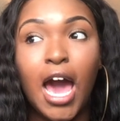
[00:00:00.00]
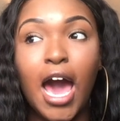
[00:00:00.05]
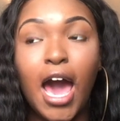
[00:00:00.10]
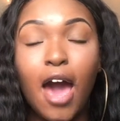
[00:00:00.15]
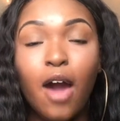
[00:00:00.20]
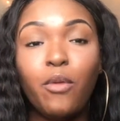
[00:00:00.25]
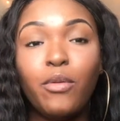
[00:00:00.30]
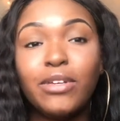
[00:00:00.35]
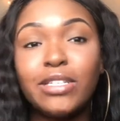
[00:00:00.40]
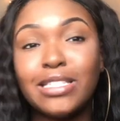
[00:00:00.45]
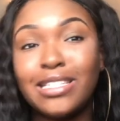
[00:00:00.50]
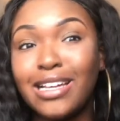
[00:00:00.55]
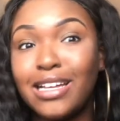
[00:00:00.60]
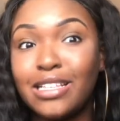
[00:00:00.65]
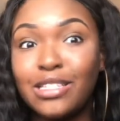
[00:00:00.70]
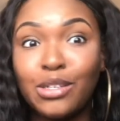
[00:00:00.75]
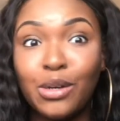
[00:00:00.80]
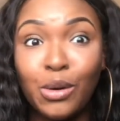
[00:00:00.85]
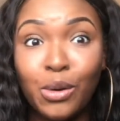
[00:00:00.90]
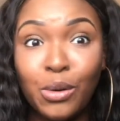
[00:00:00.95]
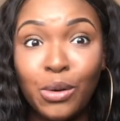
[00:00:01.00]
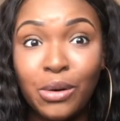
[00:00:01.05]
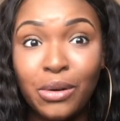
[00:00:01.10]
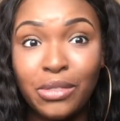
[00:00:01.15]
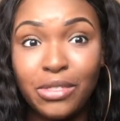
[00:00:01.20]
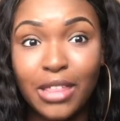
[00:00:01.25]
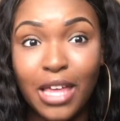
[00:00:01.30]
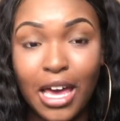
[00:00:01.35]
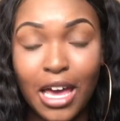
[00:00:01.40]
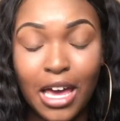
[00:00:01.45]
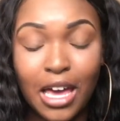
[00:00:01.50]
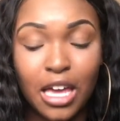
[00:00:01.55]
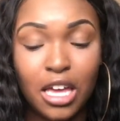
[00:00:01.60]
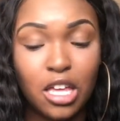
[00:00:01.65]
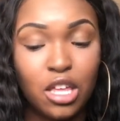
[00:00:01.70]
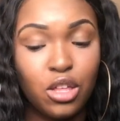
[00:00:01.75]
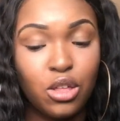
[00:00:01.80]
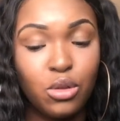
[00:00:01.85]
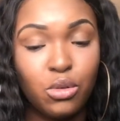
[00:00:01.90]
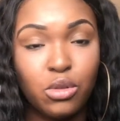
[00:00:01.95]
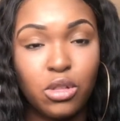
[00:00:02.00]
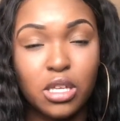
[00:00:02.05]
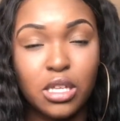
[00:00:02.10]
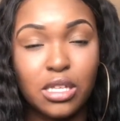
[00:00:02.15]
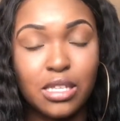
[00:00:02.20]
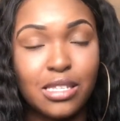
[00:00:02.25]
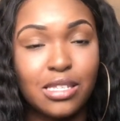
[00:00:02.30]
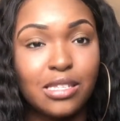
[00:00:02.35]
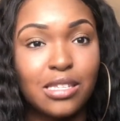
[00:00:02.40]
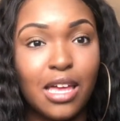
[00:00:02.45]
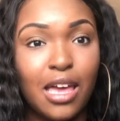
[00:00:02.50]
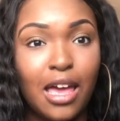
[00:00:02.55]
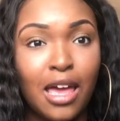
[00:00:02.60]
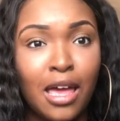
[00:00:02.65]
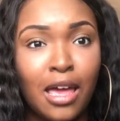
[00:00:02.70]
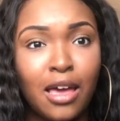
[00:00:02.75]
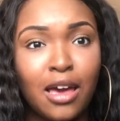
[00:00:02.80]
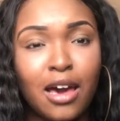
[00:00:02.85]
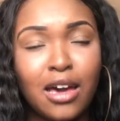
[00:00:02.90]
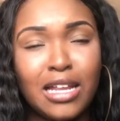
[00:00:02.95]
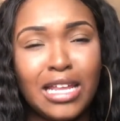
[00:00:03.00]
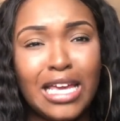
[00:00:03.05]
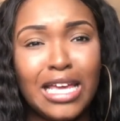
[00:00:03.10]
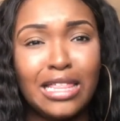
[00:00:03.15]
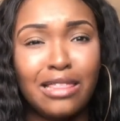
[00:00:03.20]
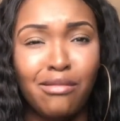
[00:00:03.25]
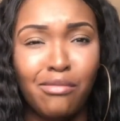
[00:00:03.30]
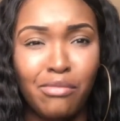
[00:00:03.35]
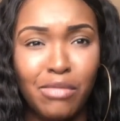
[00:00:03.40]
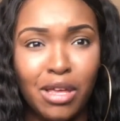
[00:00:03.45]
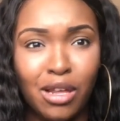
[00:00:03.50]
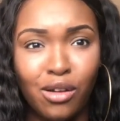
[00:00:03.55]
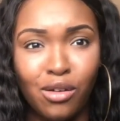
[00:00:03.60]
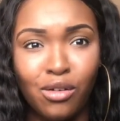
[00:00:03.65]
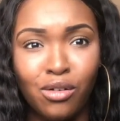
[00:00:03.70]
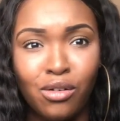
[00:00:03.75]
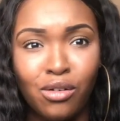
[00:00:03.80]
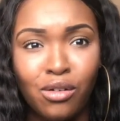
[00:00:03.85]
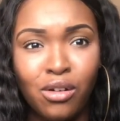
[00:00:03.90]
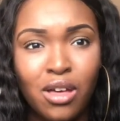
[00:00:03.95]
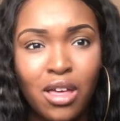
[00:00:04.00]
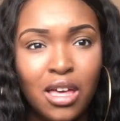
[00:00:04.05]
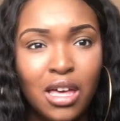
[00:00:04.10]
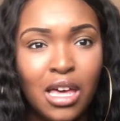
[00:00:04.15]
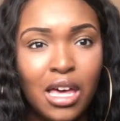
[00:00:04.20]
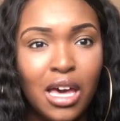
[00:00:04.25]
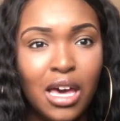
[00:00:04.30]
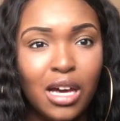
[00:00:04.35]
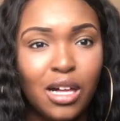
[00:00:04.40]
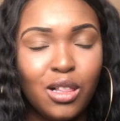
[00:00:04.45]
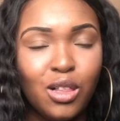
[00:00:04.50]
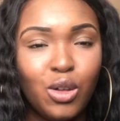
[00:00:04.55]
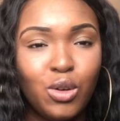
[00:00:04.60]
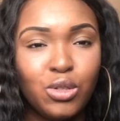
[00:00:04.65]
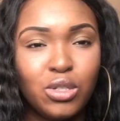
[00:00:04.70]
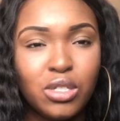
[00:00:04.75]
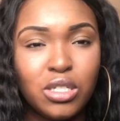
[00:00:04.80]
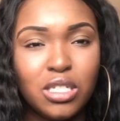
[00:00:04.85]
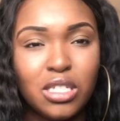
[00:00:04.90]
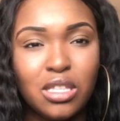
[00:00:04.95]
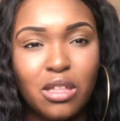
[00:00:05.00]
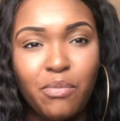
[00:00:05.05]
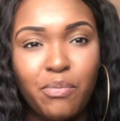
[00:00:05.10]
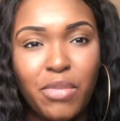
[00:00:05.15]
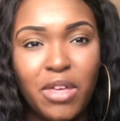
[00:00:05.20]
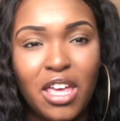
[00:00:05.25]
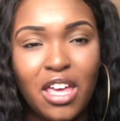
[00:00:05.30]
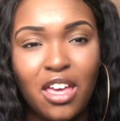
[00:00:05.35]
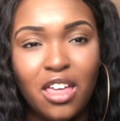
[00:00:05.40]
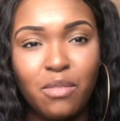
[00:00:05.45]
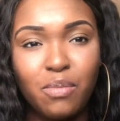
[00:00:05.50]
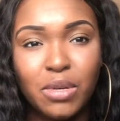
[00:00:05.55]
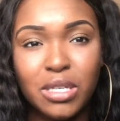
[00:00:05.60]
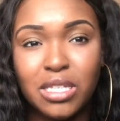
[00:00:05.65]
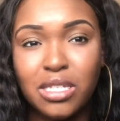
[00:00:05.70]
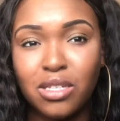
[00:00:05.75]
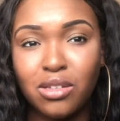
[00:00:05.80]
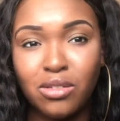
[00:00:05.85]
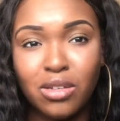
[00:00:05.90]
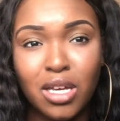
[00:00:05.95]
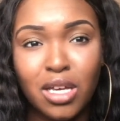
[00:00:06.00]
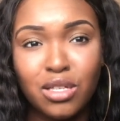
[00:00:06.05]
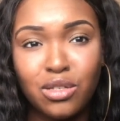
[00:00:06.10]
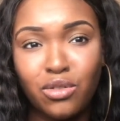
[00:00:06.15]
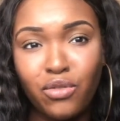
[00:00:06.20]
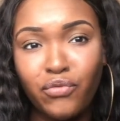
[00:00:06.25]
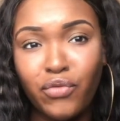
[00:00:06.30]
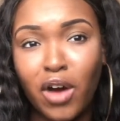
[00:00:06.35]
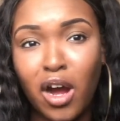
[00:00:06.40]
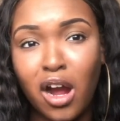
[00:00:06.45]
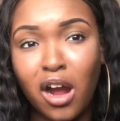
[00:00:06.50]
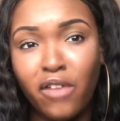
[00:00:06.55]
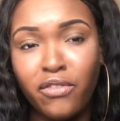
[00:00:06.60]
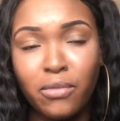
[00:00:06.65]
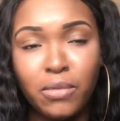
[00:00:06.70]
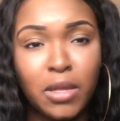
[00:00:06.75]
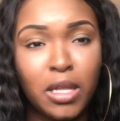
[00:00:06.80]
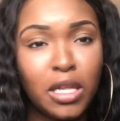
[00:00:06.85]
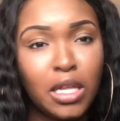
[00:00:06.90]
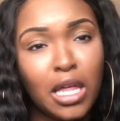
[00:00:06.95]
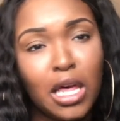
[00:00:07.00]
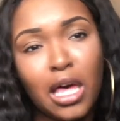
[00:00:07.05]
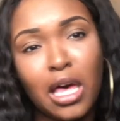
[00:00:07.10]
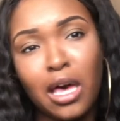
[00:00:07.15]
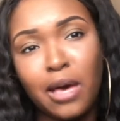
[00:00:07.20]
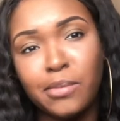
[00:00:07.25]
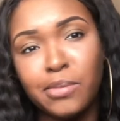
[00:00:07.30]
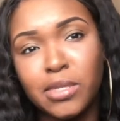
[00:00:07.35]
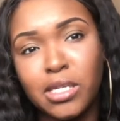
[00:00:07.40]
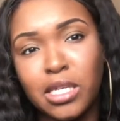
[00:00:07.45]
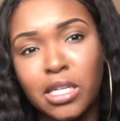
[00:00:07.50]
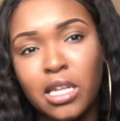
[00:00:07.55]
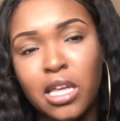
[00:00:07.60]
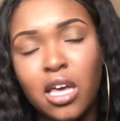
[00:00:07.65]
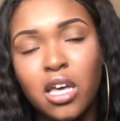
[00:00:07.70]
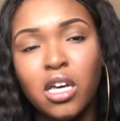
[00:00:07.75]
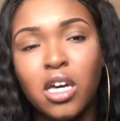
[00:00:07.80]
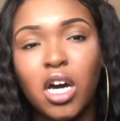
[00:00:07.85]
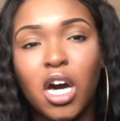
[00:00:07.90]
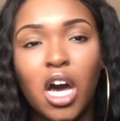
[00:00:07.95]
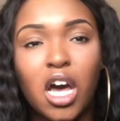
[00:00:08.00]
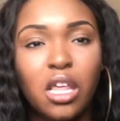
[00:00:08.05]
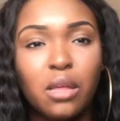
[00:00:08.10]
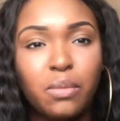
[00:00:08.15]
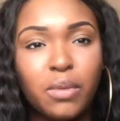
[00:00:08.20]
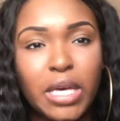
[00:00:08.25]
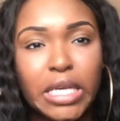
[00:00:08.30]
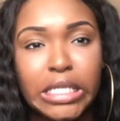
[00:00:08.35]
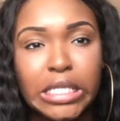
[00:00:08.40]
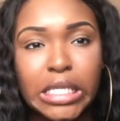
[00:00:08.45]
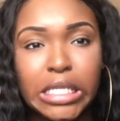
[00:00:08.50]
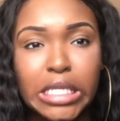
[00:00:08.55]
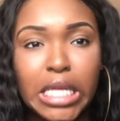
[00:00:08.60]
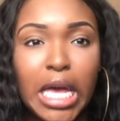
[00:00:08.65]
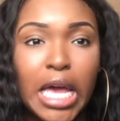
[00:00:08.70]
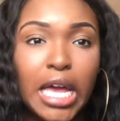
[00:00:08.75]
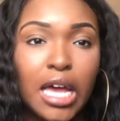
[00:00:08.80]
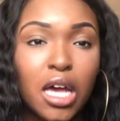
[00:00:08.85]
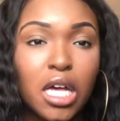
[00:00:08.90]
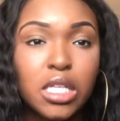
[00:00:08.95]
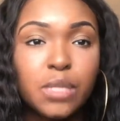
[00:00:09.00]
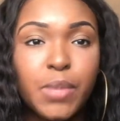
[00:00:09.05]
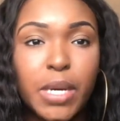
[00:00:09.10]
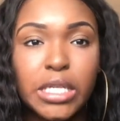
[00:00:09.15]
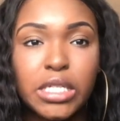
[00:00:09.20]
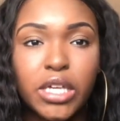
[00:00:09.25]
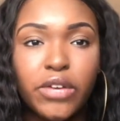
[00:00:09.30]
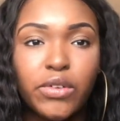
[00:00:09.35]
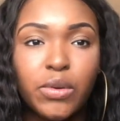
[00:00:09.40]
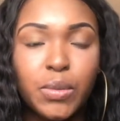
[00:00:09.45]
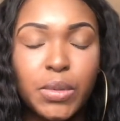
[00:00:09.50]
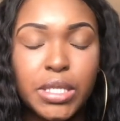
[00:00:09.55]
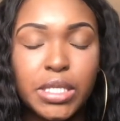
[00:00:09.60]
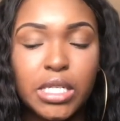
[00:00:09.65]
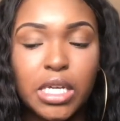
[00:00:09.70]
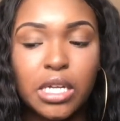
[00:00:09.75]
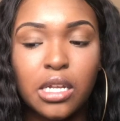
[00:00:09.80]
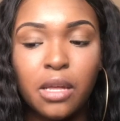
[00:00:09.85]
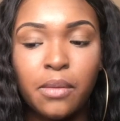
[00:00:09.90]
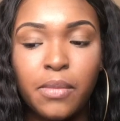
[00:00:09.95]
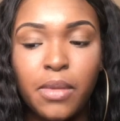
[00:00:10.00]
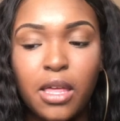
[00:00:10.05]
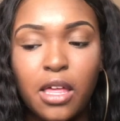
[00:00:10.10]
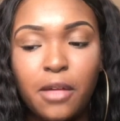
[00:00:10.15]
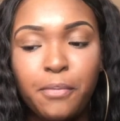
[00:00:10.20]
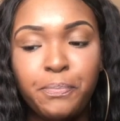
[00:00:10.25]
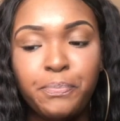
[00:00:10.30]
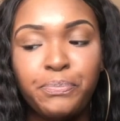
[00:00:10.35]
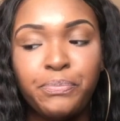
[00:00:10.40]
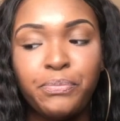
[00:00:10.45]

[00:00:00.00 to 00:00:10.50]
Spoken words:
I was not told that you should stay kind of in the middle, closer to the beach, but still not too far from the clubs and all the places, the hangout spots everyone's gonna be.